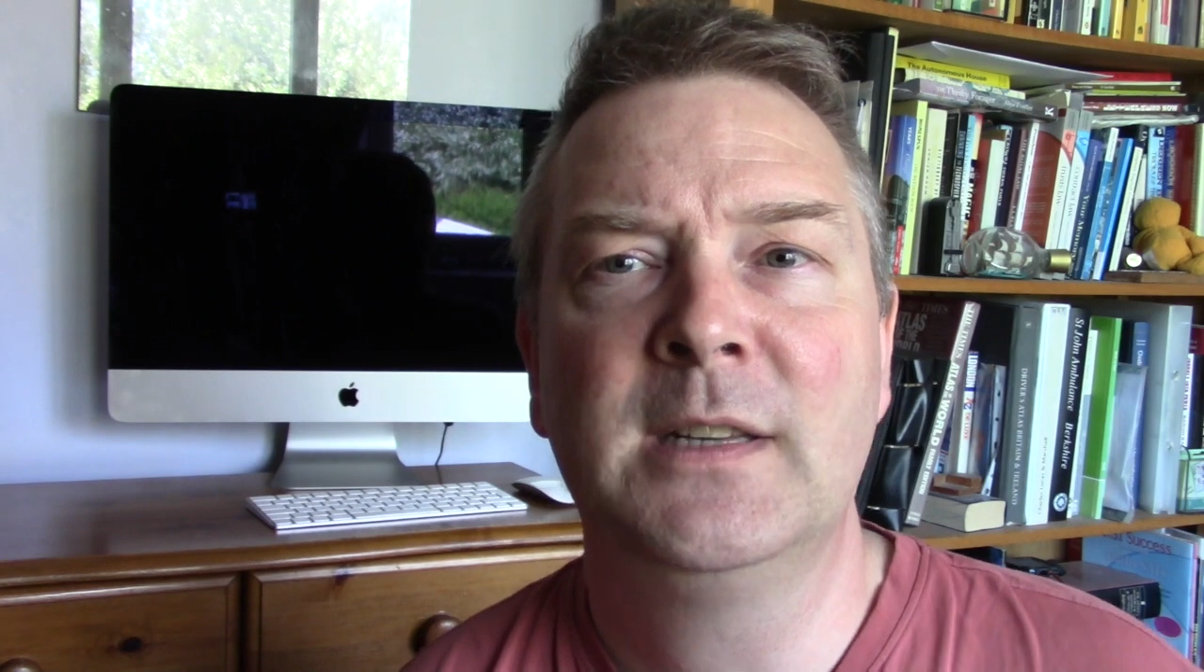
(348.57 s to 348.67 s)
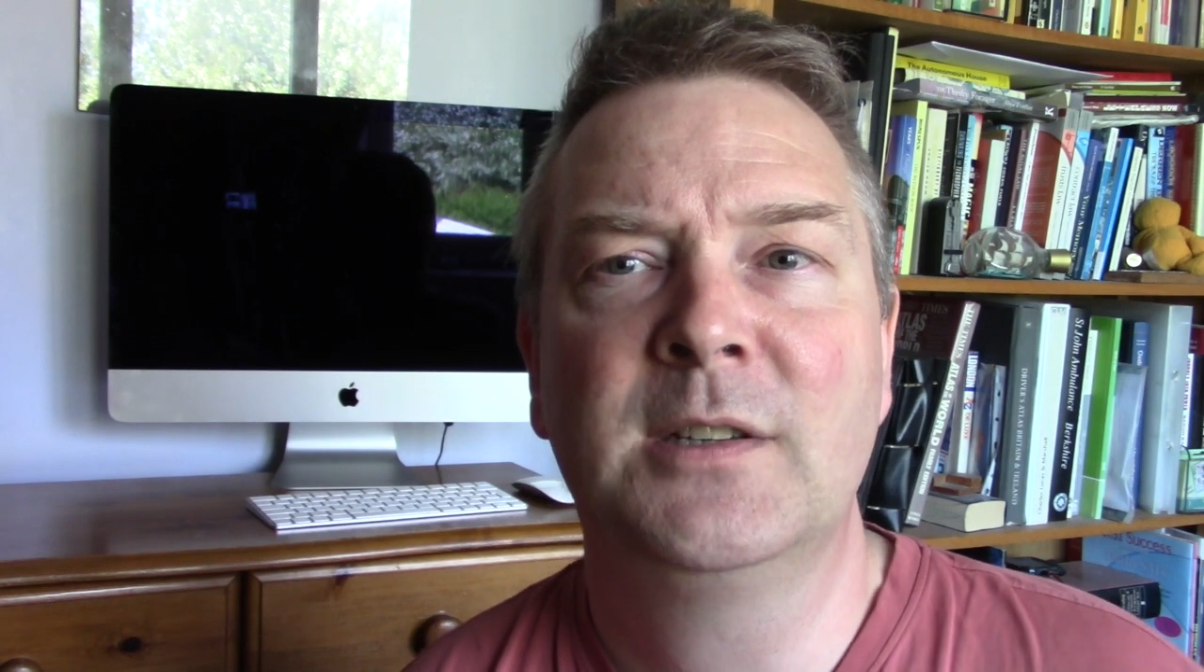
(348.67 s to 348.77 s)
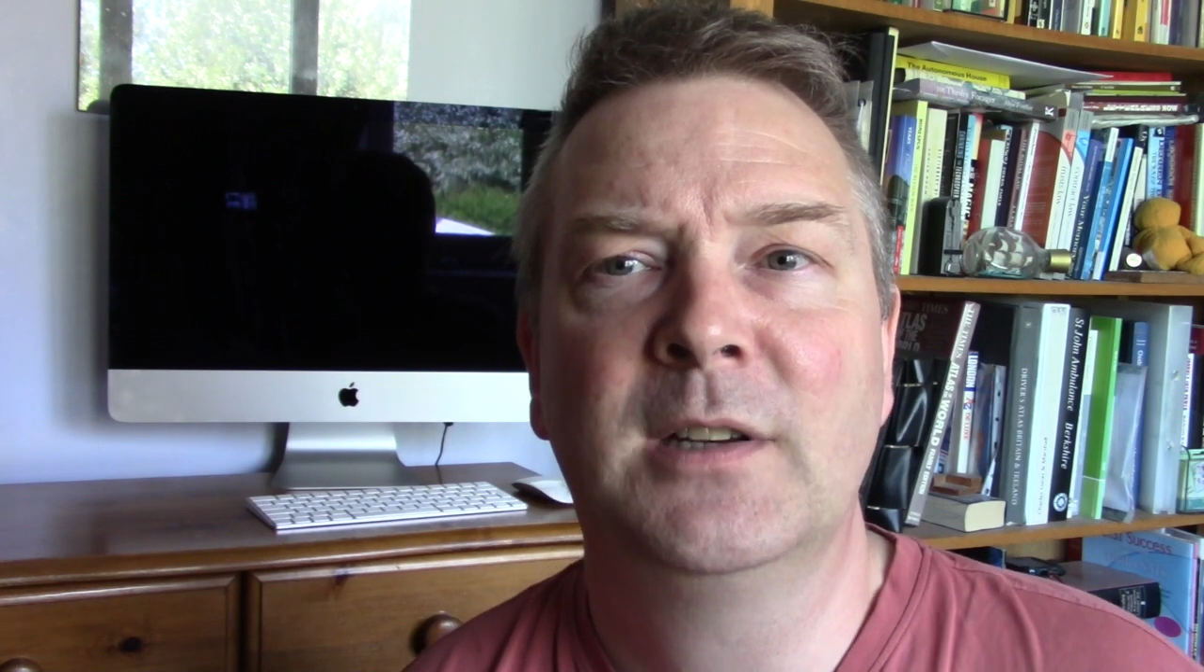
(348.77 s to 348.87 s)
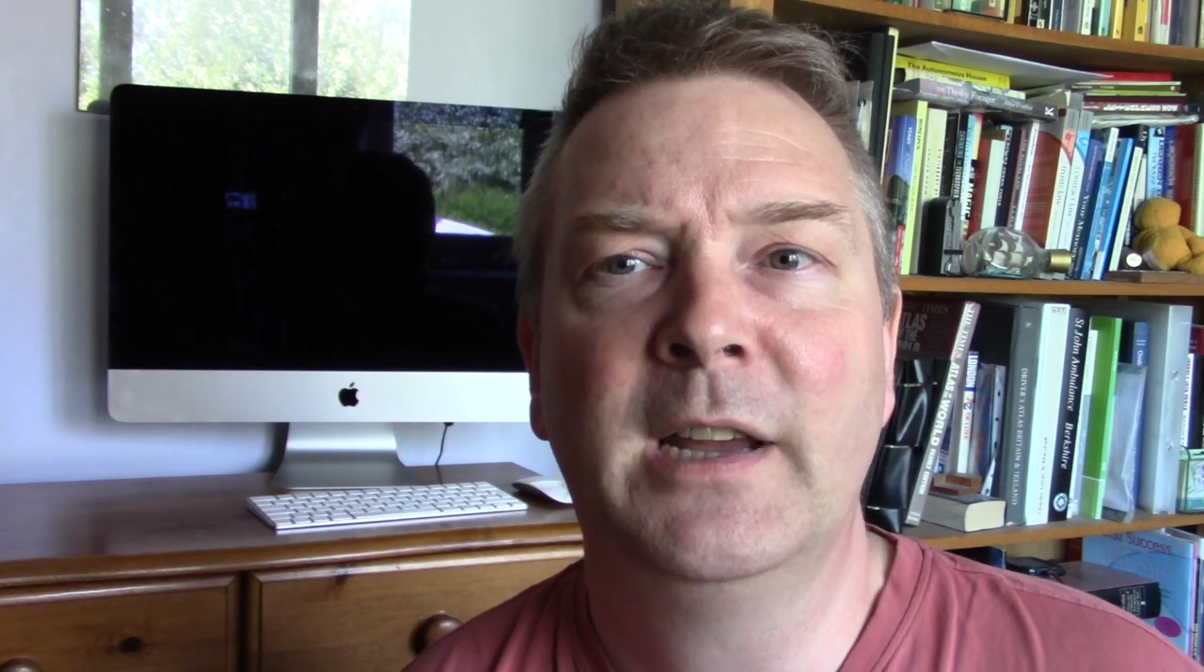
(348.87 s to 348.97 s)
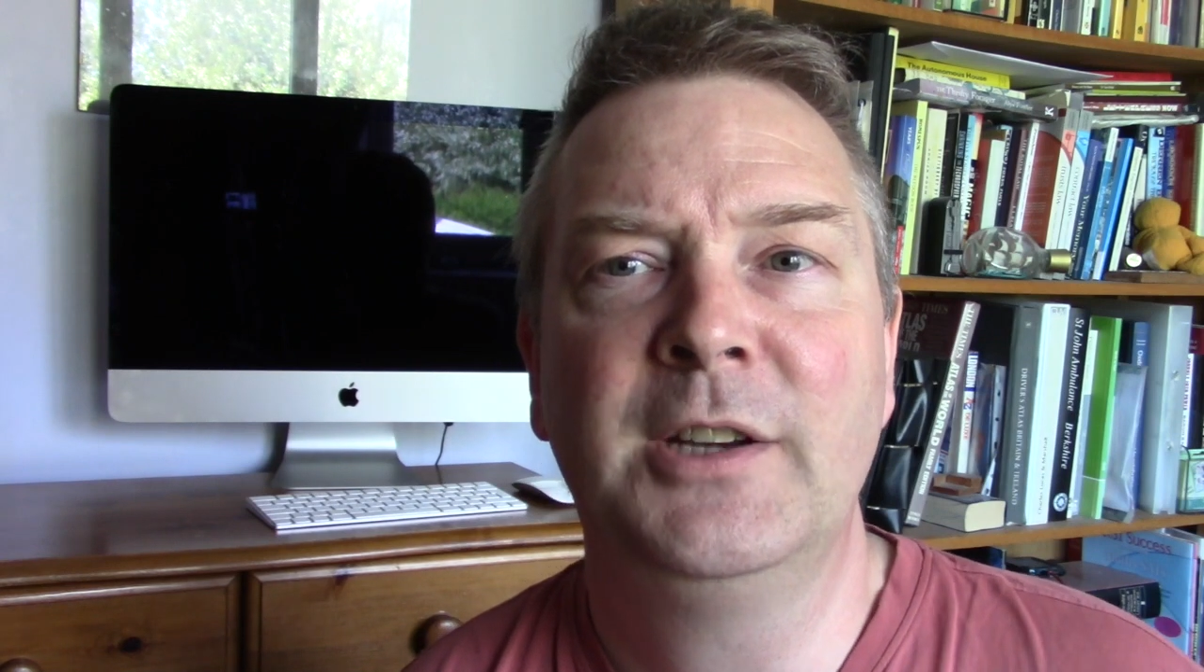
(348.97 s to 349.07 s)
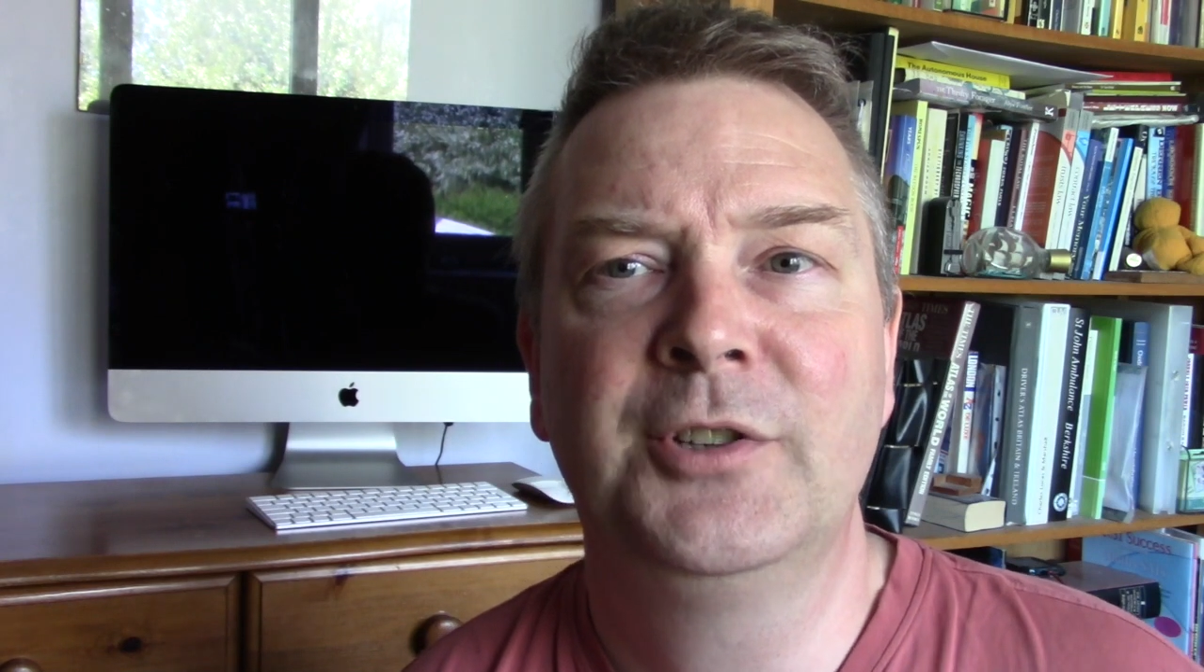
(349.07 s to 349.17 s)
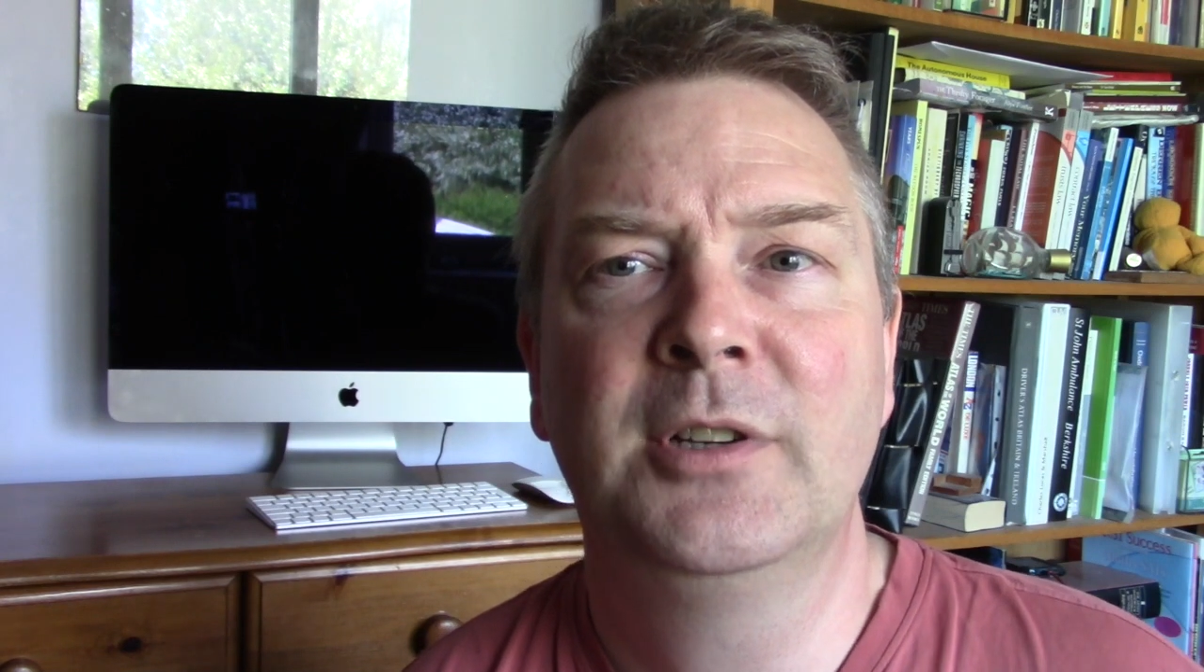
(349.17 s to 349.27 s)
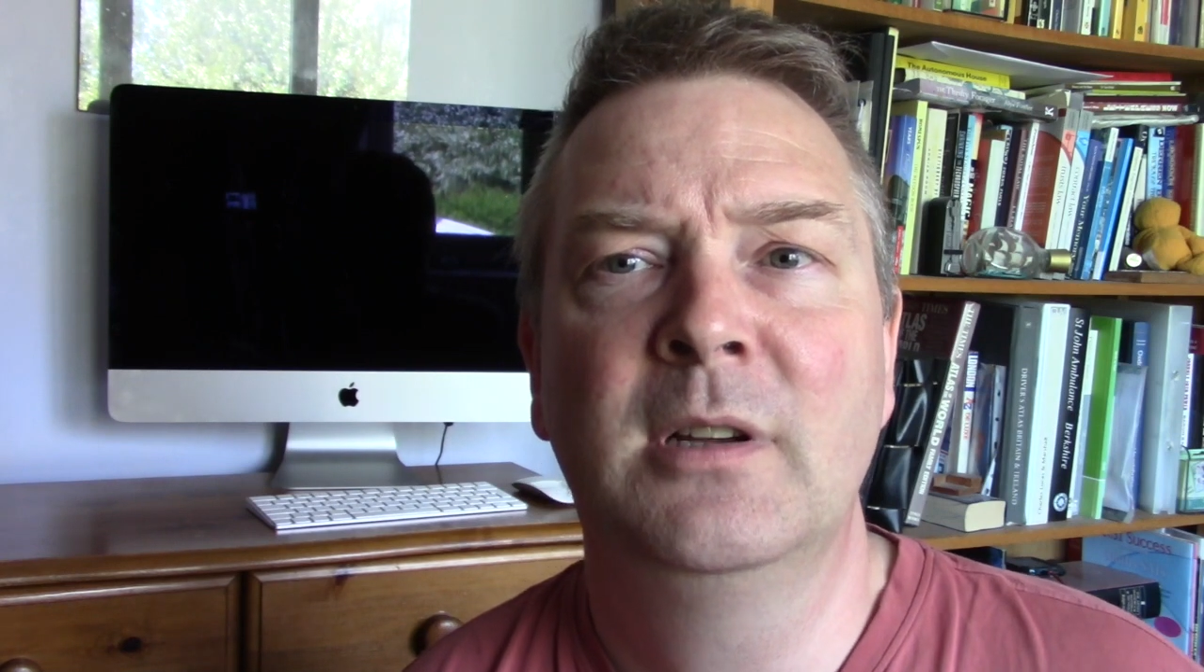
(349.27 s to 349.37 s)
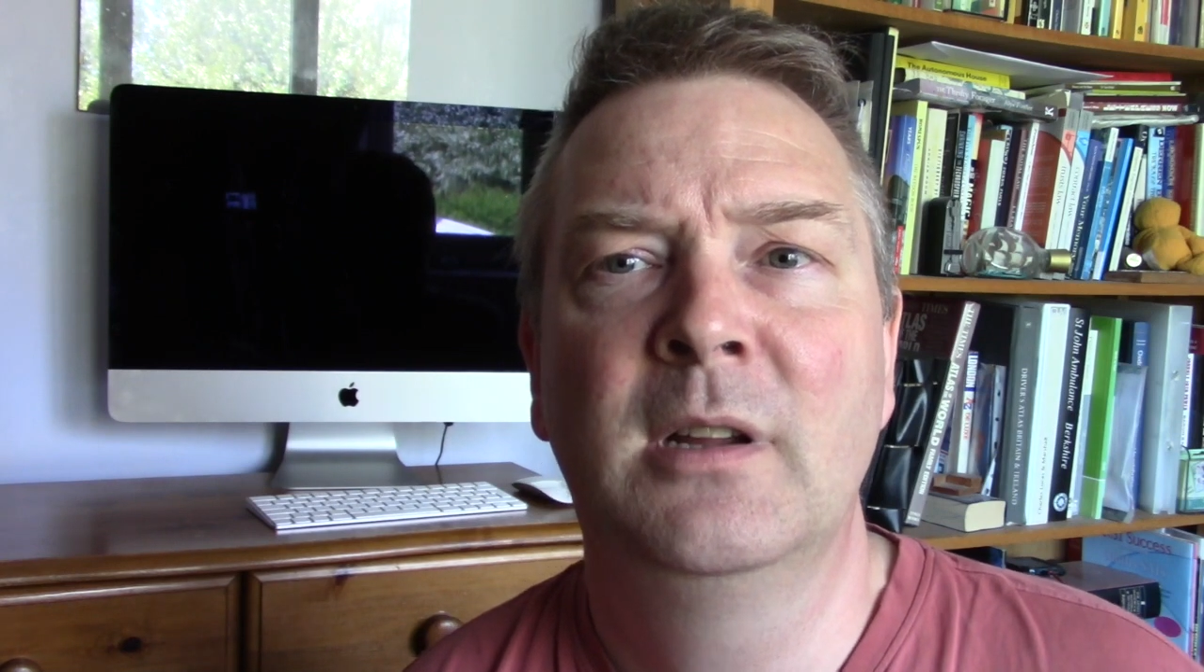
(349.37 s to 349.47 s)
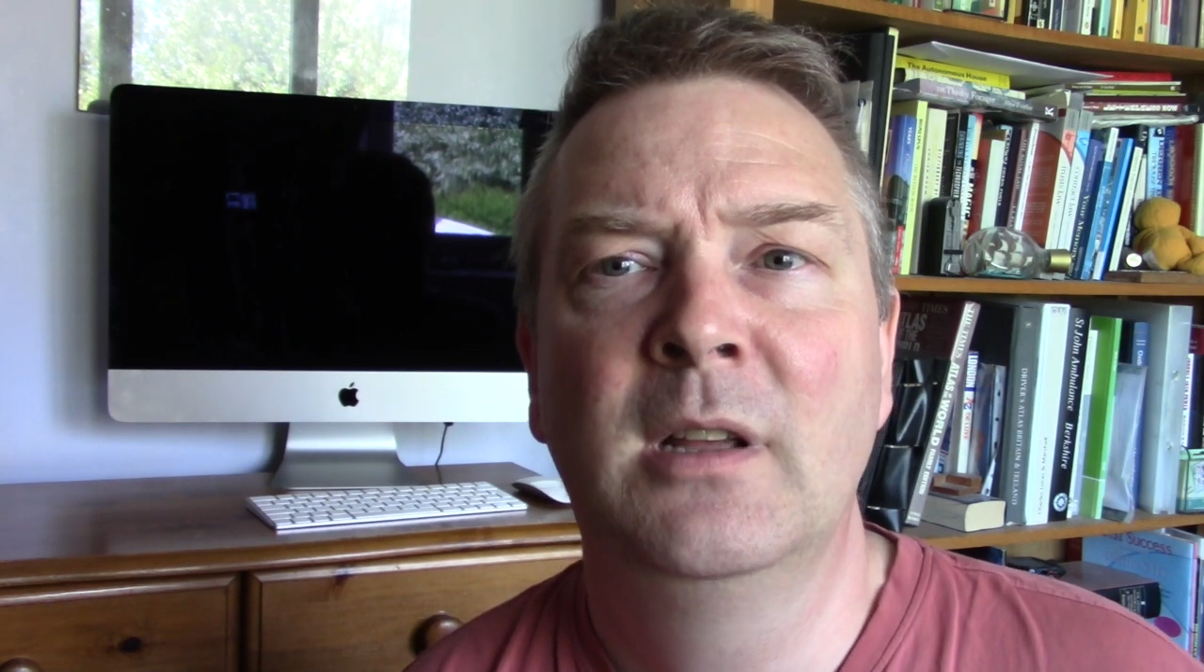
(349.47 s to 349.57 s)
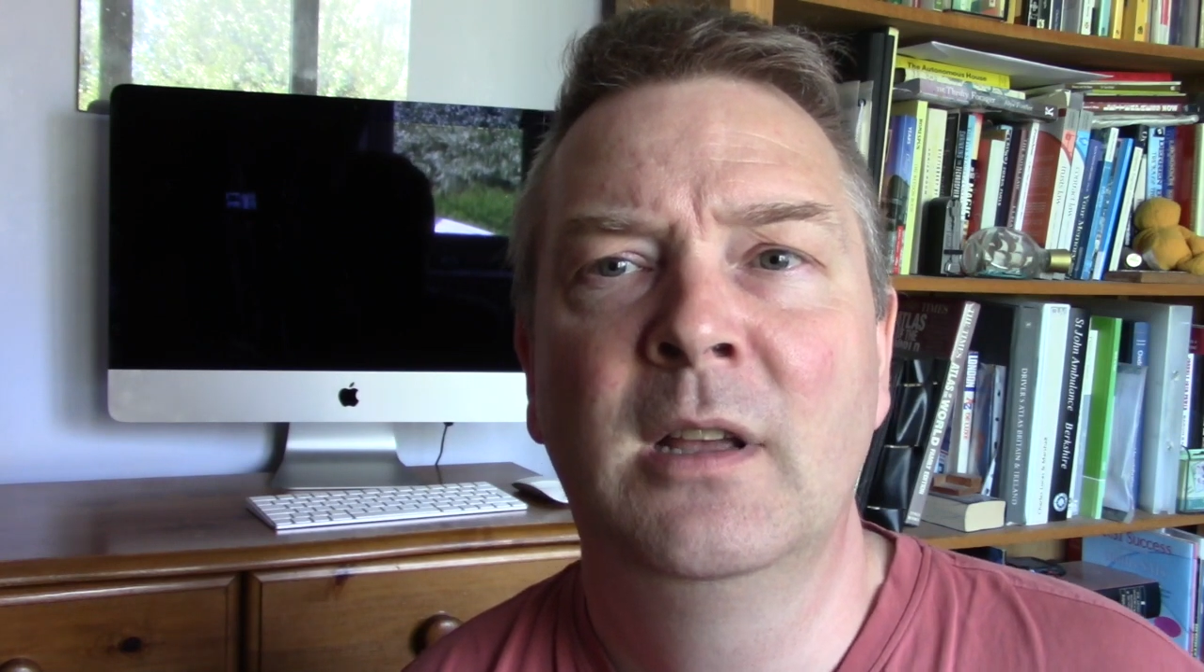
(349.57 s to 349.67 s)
insulation